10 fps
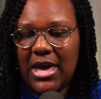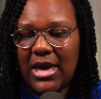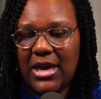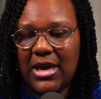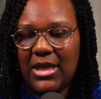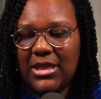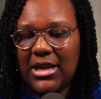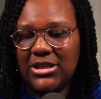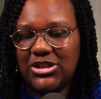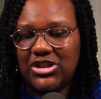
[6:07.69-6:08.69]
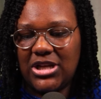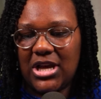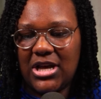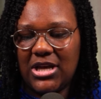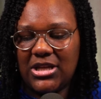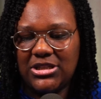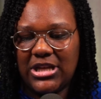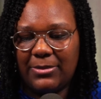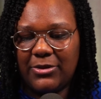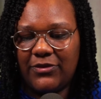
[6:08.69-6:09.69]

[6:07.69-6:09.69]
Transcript: and that is John chapter